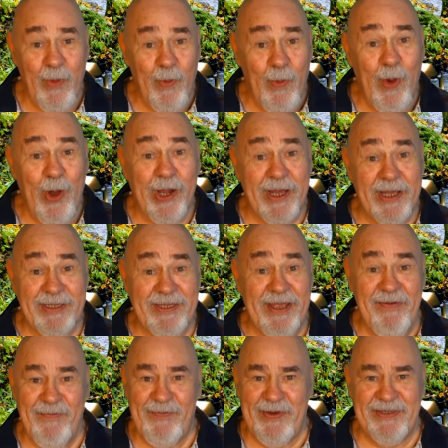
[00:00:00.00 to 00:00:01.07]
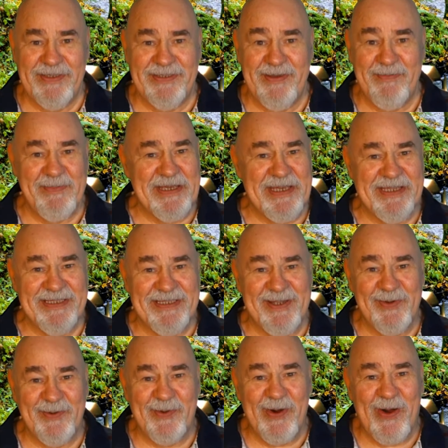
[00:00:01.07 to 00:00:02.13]
What a difference it makes
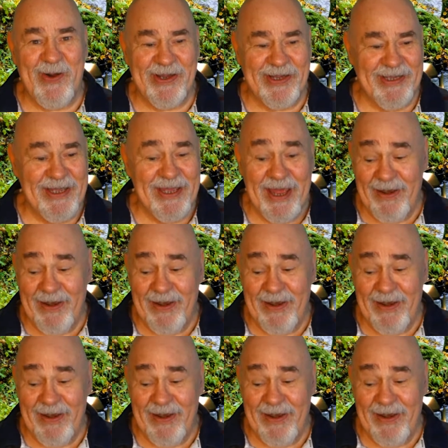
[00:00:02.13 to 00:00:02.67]
to walk.